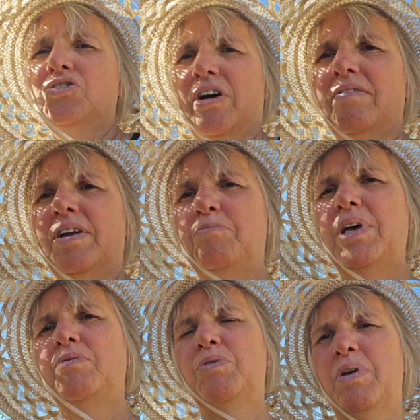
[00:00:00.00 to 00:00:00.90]

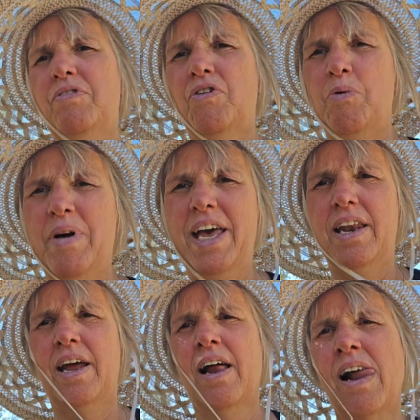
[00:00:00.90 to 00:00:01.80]
travelling with me for a
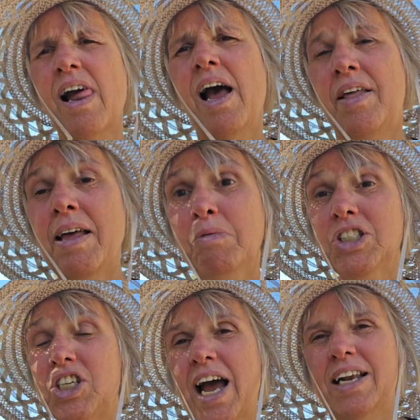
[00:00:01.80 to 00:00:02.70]
bit and that
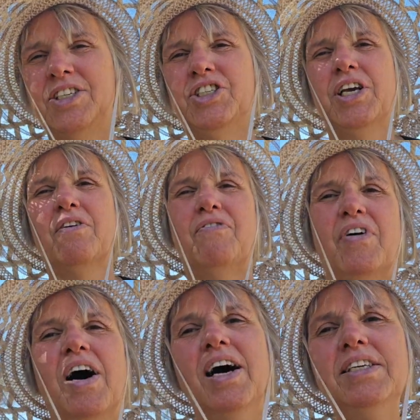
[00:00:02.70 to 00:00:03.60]
was challenging at
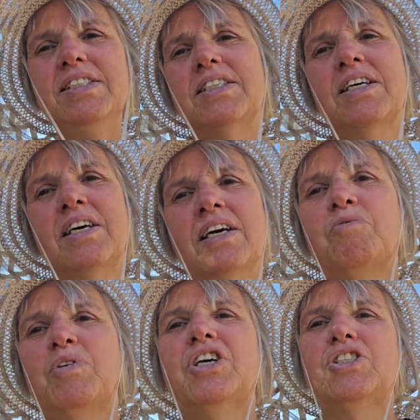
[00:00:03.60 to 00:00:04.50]
first
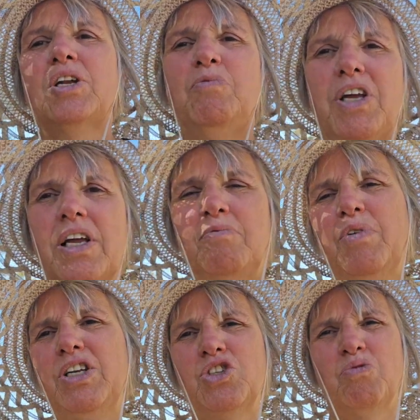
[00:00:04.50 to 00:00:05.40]
because I'd been,
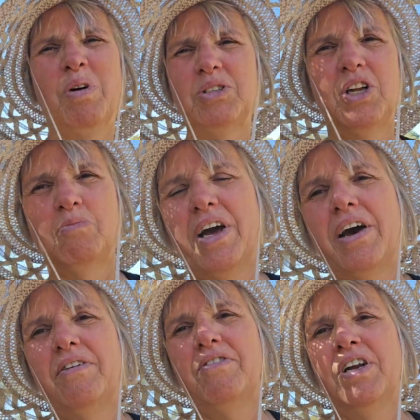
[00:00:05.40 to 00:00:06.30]
been mostly on
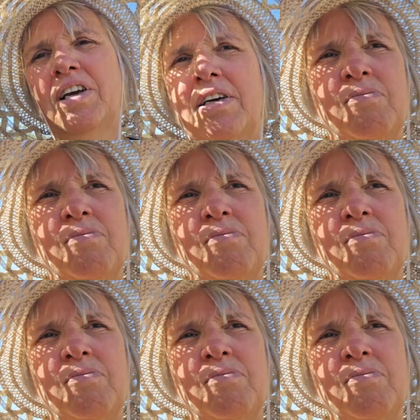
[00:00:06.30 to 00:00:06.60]
my own